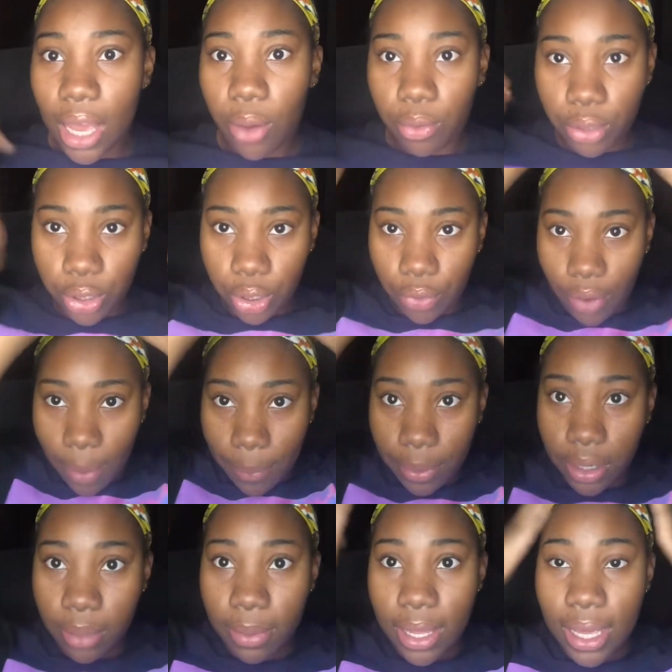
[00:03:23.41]
You know, wrap it up,
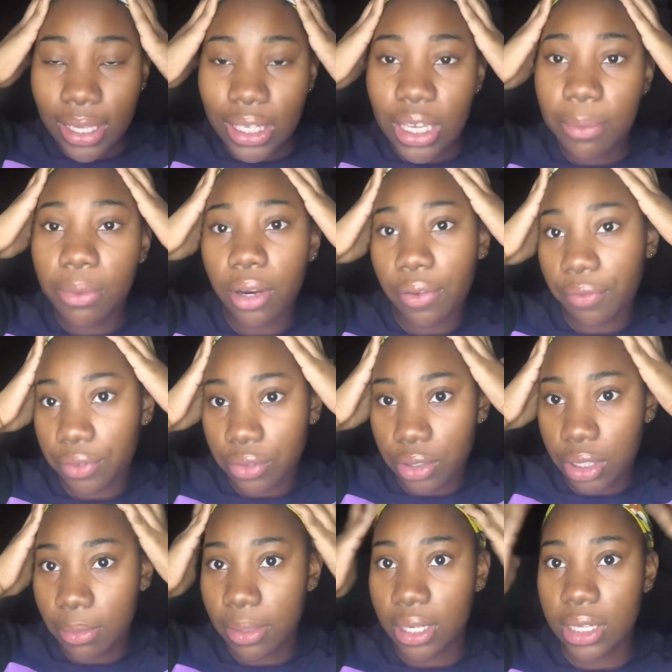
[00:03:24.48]
keep it on for 30
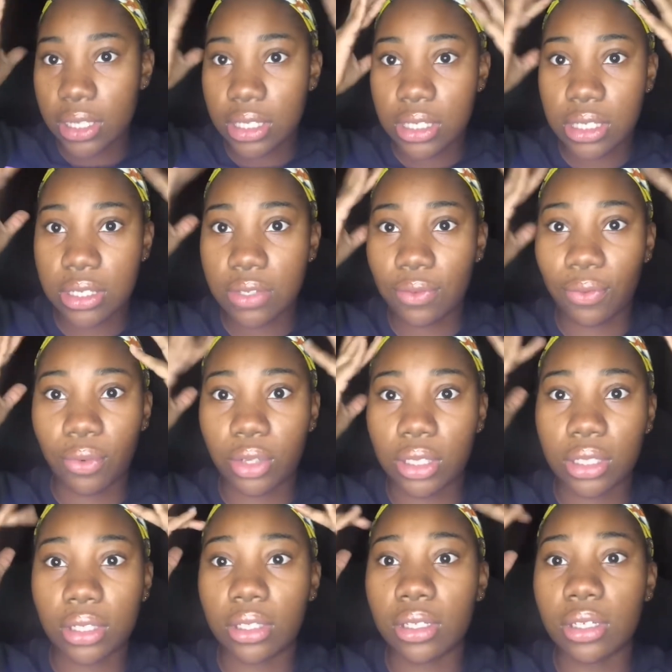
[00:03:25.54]
minutes for
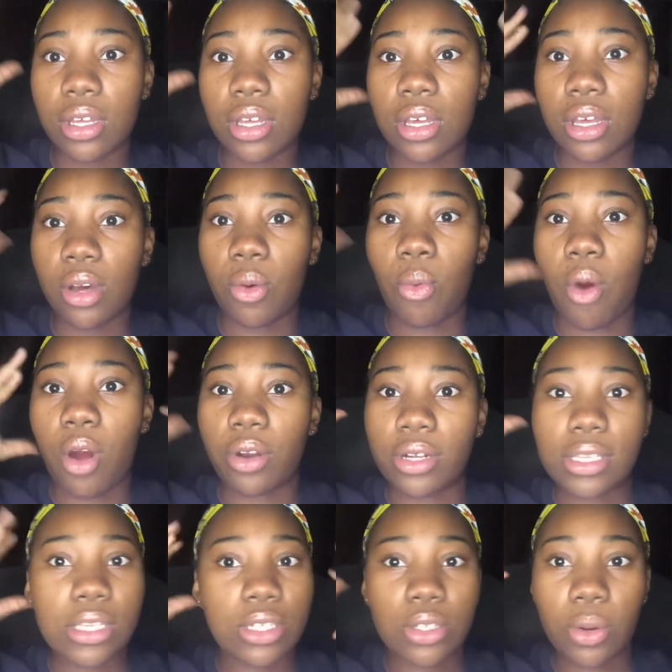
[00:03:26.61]
the water to
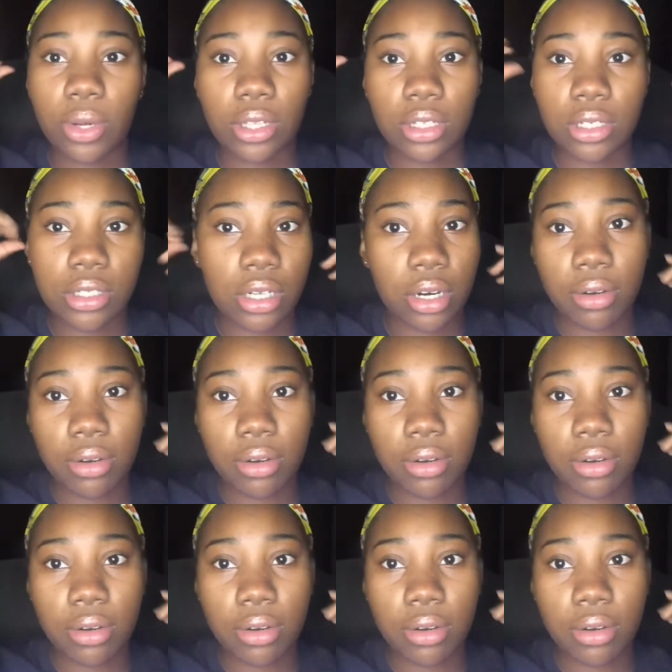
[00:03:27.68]
soak in the shirt.